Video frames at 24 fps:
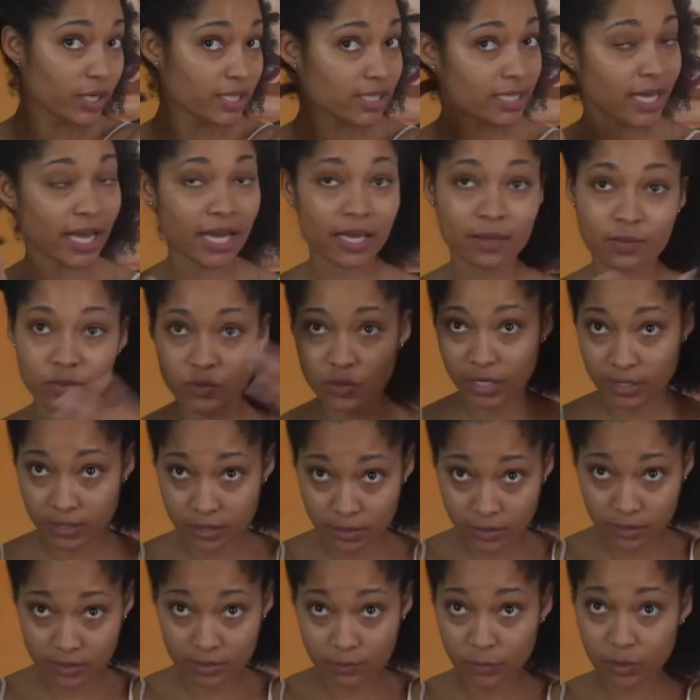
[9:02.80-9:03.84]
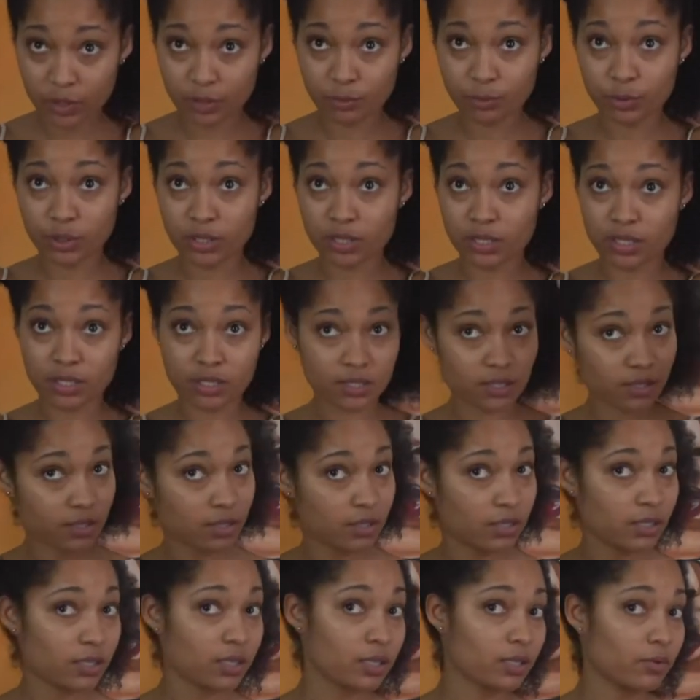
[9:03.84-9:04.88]
times, right? Because I'm gonna put this
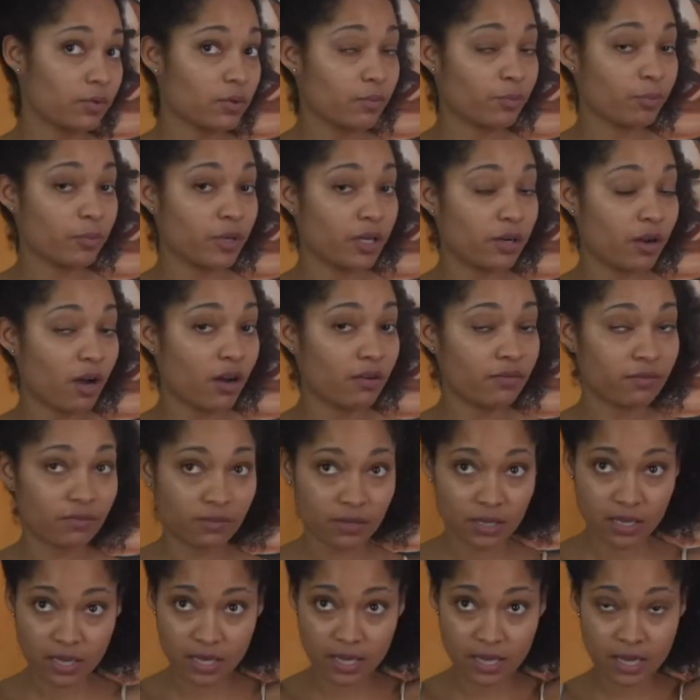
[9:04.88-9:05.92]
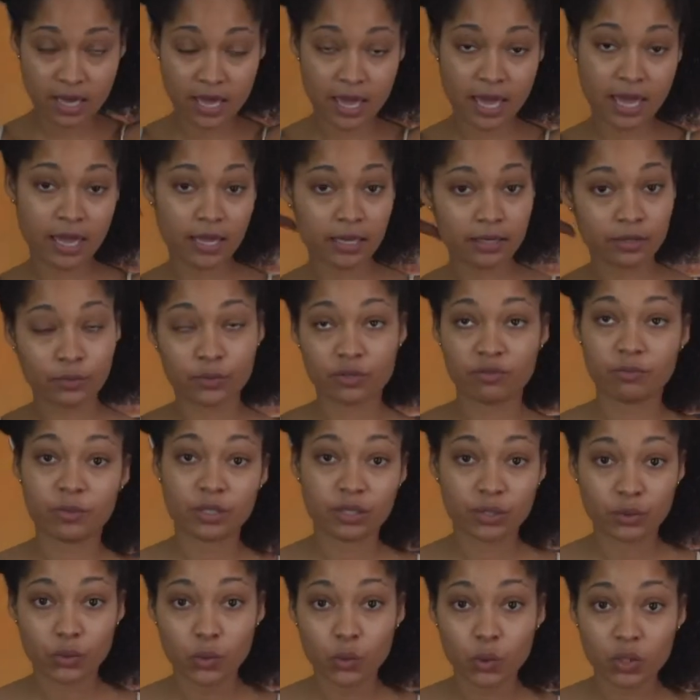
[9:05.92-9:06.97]
in half, and it would have been
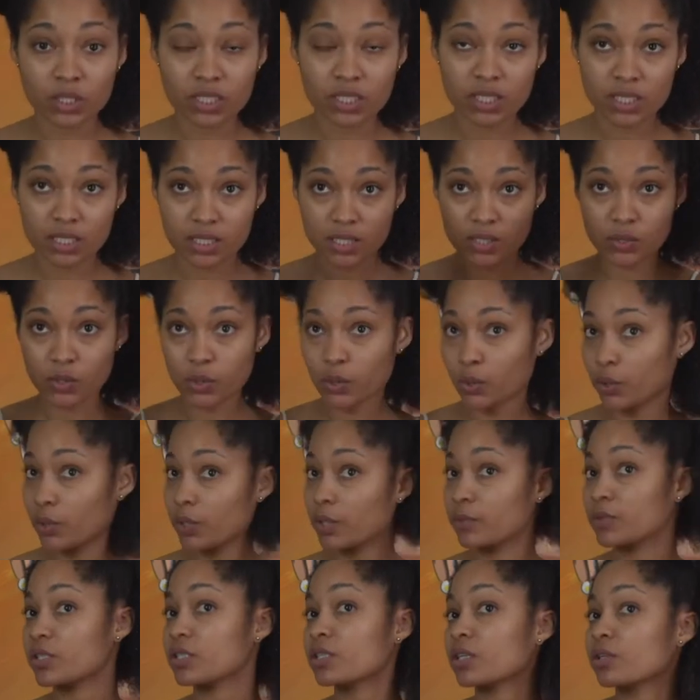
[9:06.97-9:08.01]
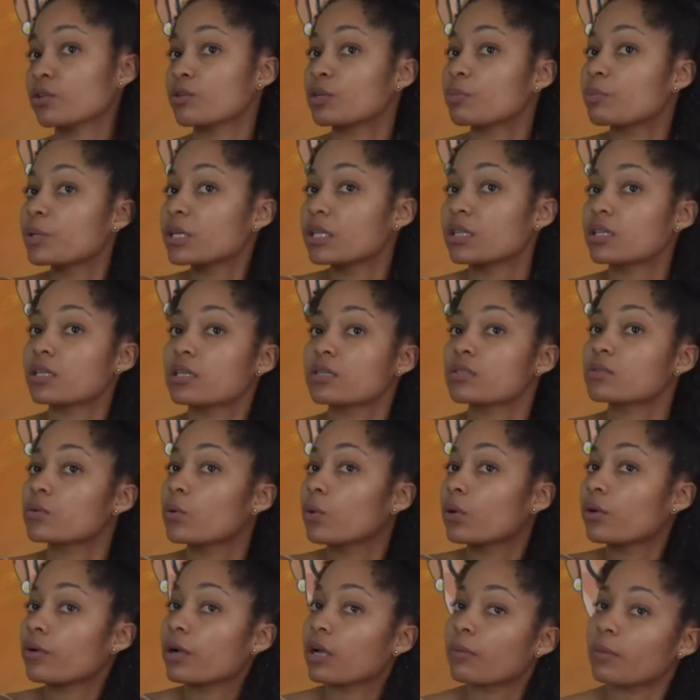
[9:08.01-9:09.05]
in quarters. So just gonna repeat this
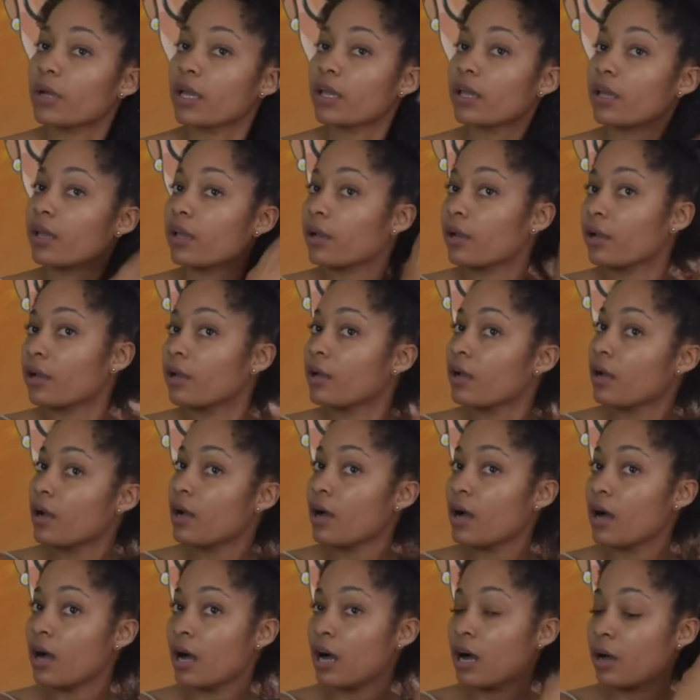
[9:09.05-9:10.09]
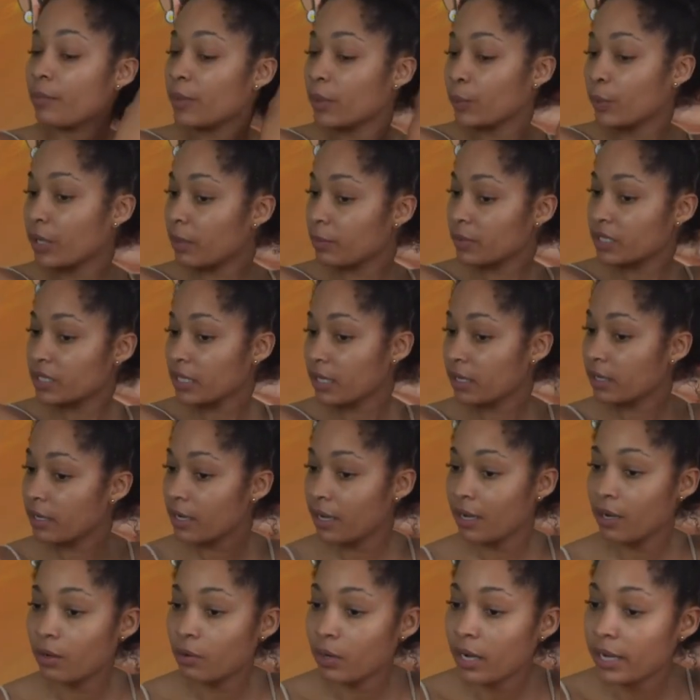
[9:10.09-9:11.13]
all around my hair, and when I'm done
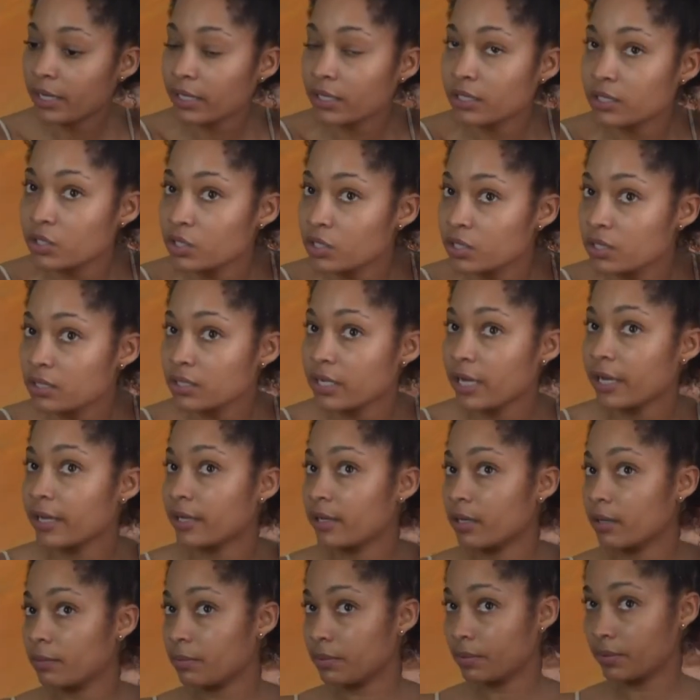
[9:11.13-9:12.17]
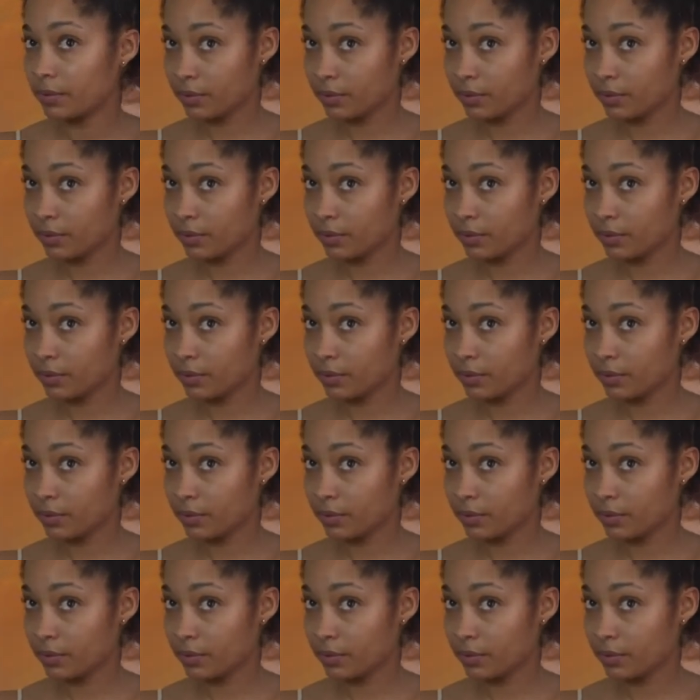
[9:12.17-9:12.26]
now, I can just tie it up,